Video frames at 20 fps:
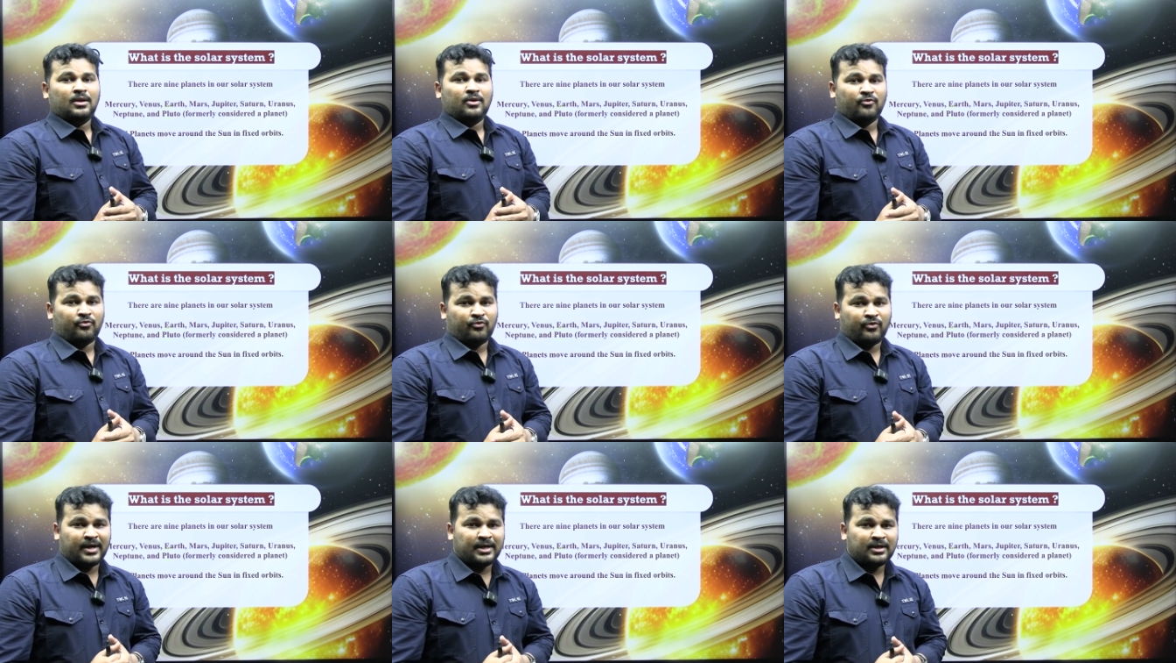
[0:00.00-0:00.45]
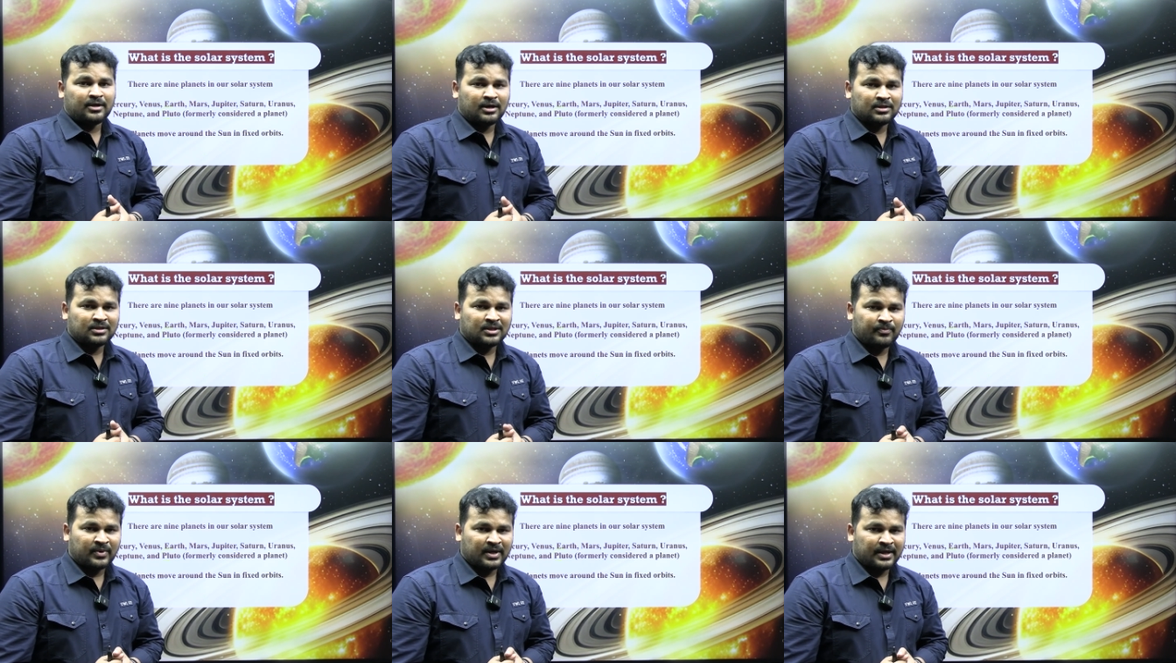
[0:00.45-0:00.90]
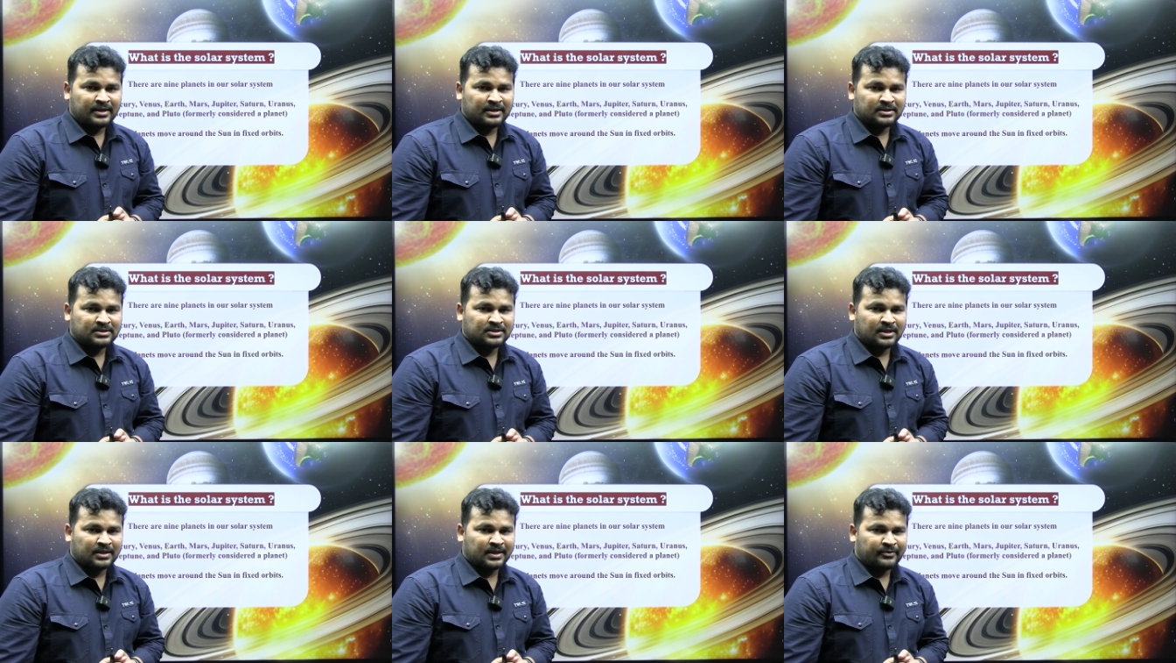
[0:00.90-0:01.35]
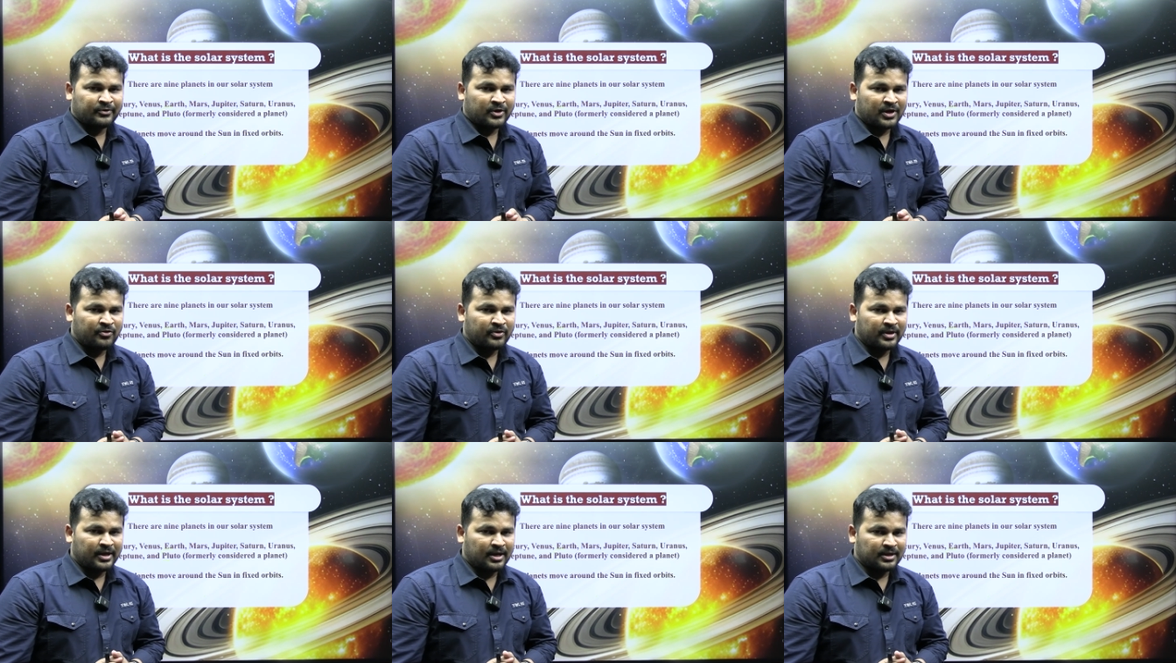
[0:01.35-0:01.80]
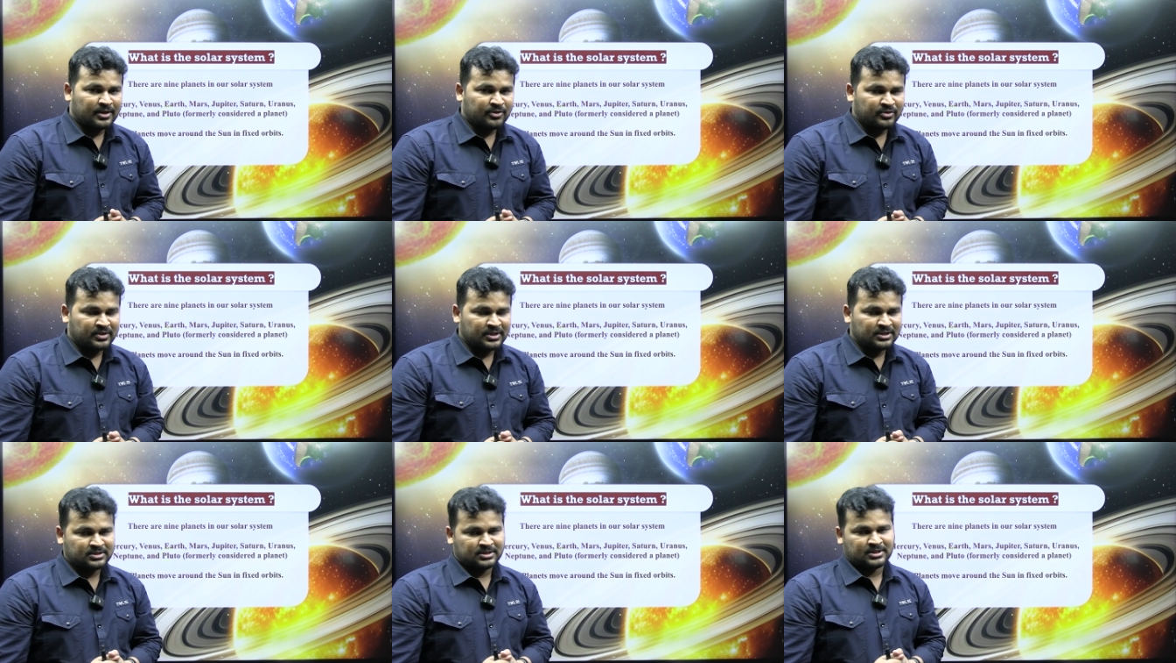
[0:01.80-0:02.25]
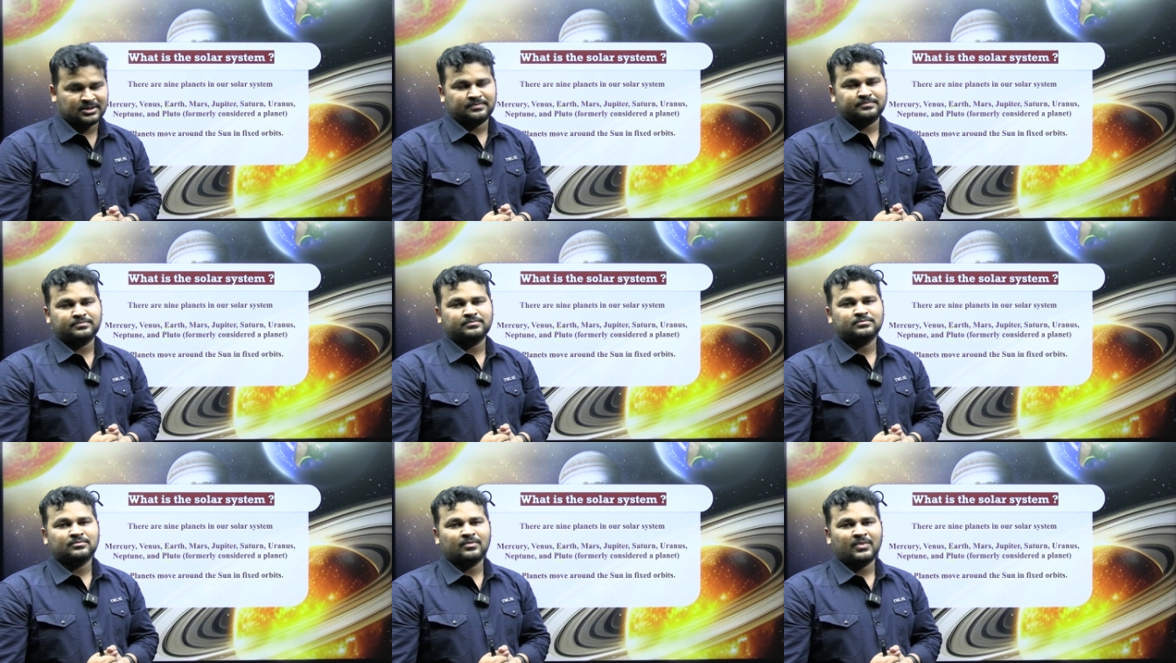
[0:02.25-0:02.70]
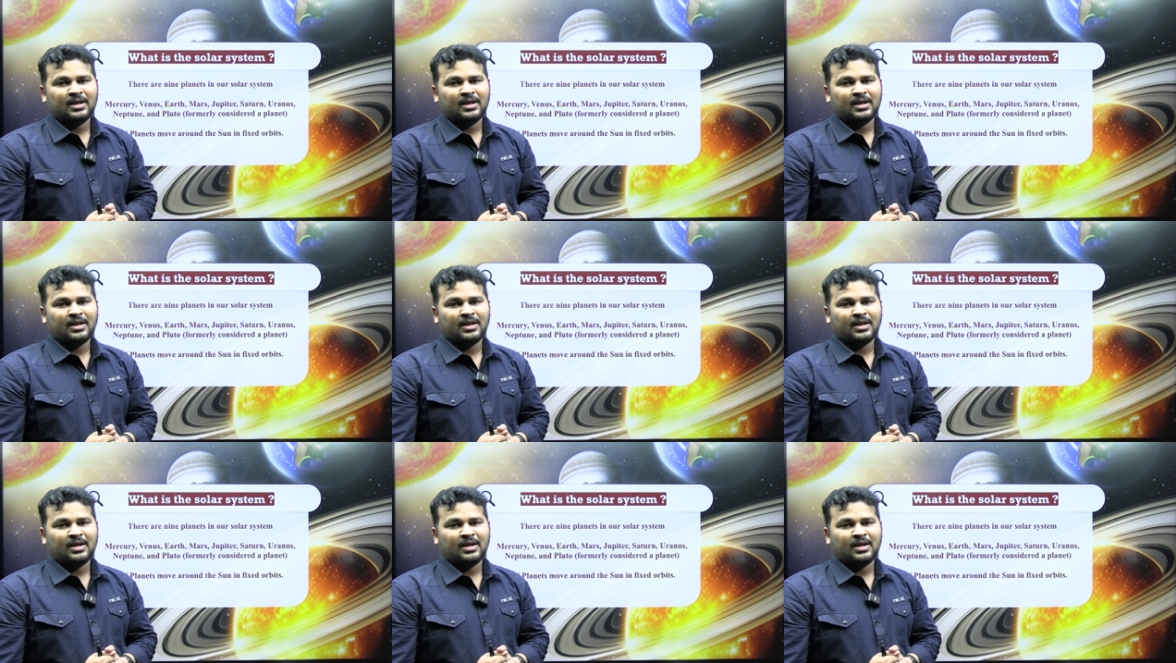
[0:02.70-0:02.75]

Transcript: Why all the planets are revolving around the sun?